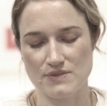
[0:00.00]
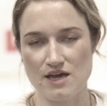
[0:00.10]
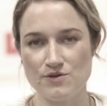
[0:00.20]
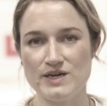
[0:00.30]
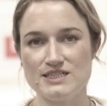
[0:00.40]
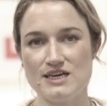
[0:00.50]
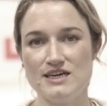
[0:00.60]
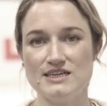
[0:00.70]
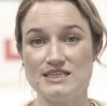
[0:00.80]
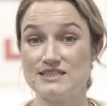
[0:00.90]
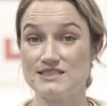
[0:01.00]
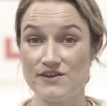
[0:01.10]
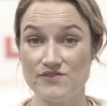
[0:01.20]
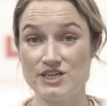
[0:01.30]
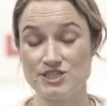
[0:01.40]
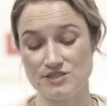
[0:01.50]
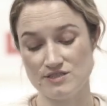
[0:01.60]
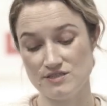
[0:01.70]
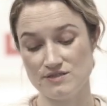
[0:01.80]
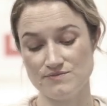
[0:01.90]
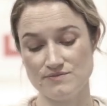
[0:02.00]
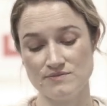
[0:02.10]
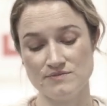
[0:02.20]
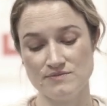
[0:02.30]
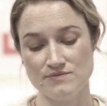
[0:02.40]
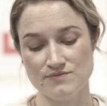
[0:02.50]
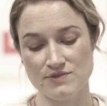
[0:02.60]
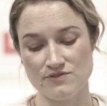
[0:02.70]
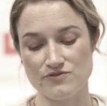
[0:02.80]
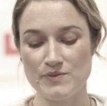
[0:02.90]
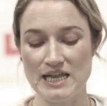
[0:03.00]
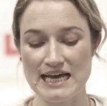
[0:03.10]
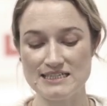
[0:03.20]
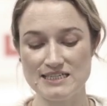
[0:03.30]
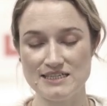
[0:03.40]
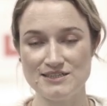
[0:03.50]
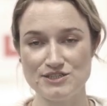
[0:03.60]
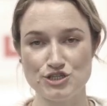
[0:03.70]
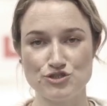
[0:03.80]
otherwise heard as diversions. From the Latin to